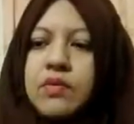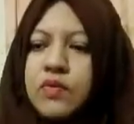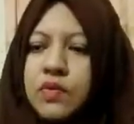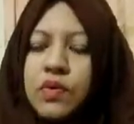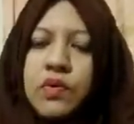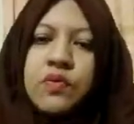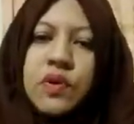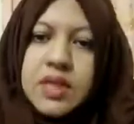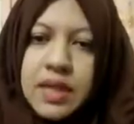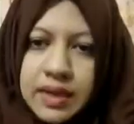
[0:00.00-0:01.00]
So
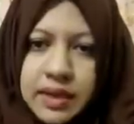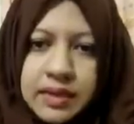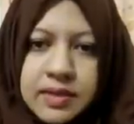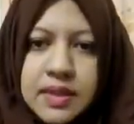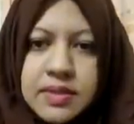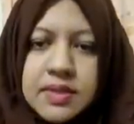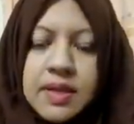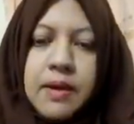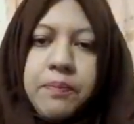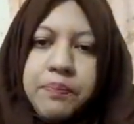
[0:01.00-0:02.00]
for telling the just
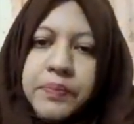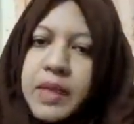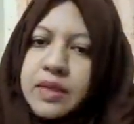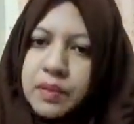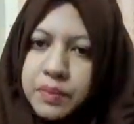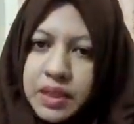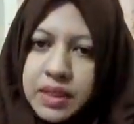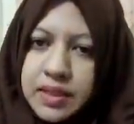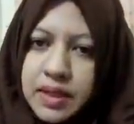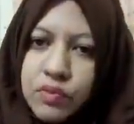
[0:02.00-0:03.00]
time, the
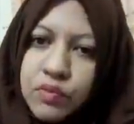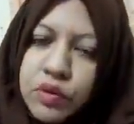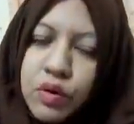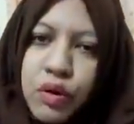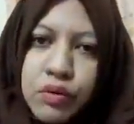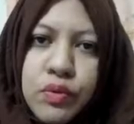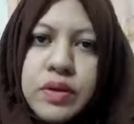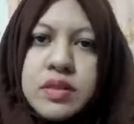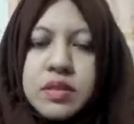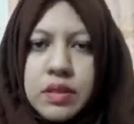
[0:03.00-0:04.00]
minute hand will
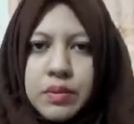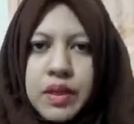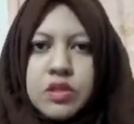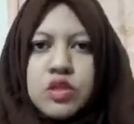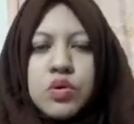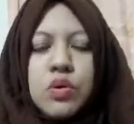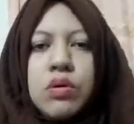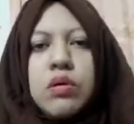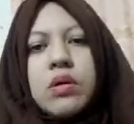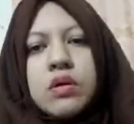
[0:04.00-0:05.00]
always remain to
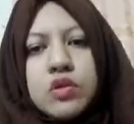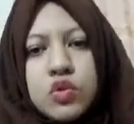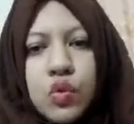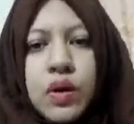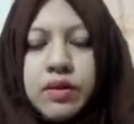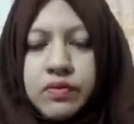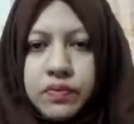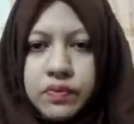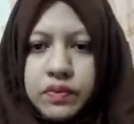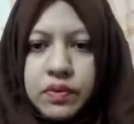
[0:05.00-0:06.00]
12.
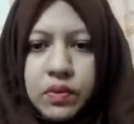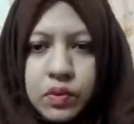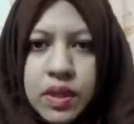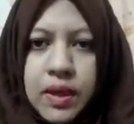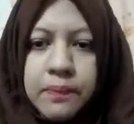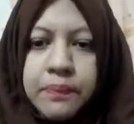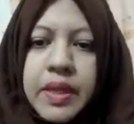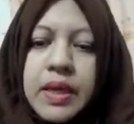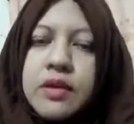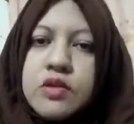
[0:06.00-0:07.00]
Okay.
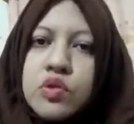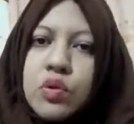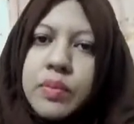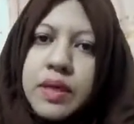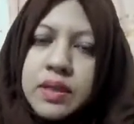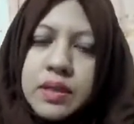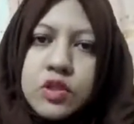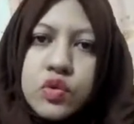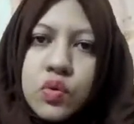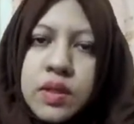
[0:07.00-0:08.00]
So my dear
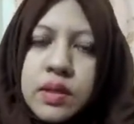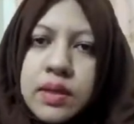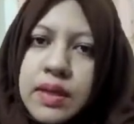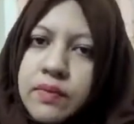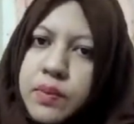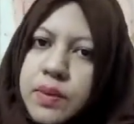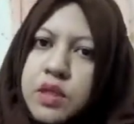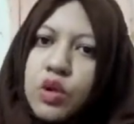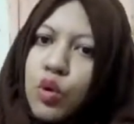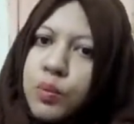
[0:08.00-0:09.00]
student,
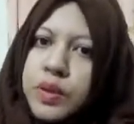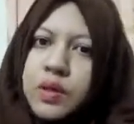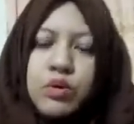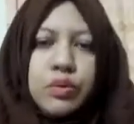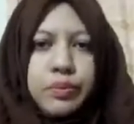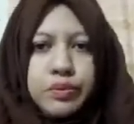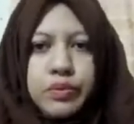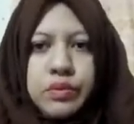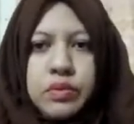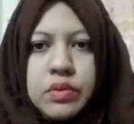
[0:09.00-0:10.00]
everybody open your
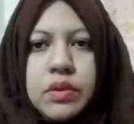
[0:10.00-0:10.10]
book.